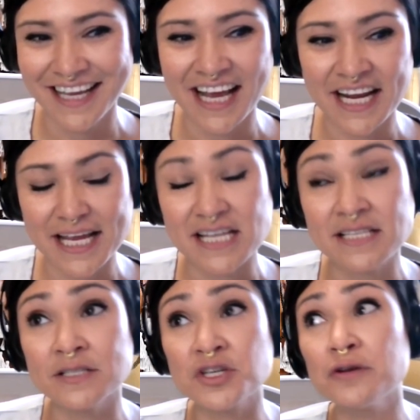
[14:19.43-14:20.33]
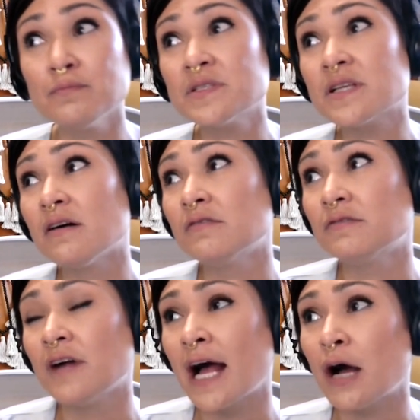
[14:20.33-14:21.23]
And I guess in terms of
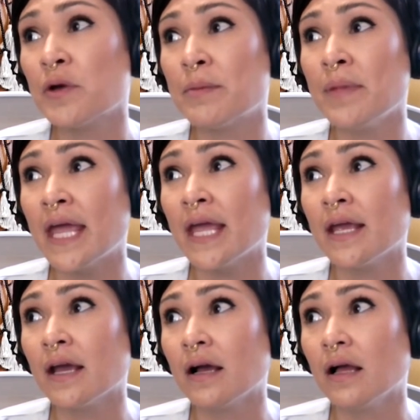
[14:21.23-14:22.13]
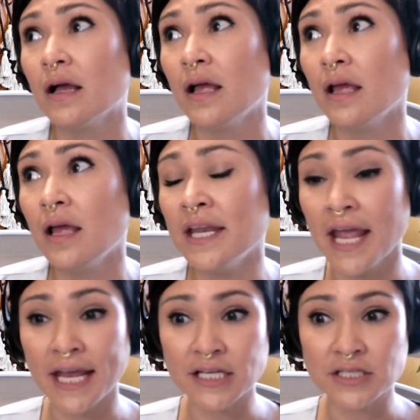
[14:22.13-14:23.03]
how it may
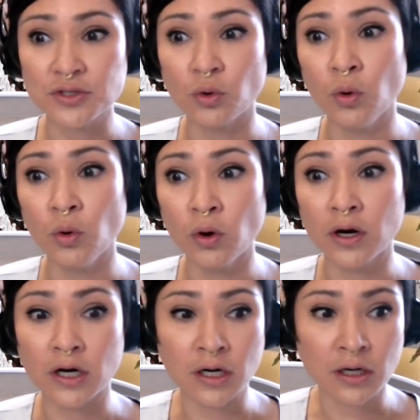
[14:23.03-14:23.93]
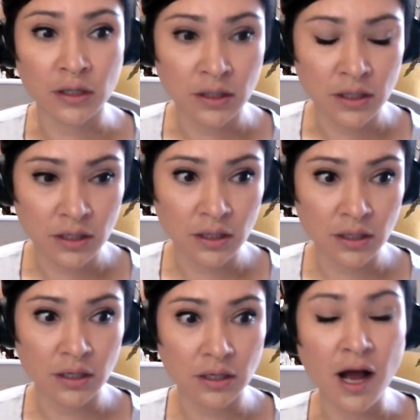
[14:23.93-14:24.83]
enhance or
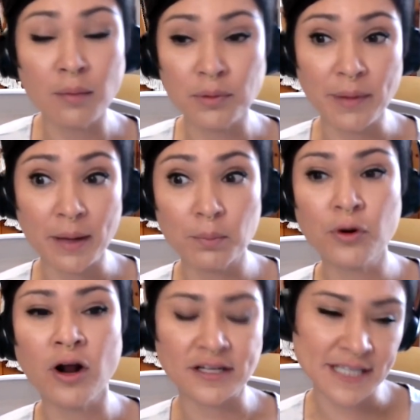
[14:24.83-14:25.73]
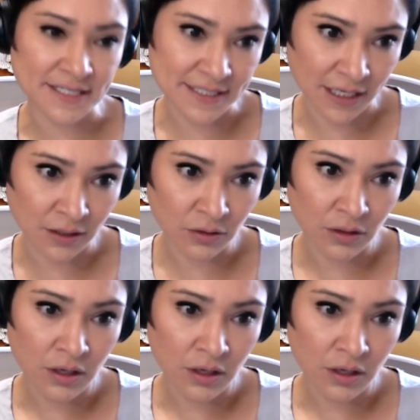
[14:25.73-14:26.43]
complement product testing,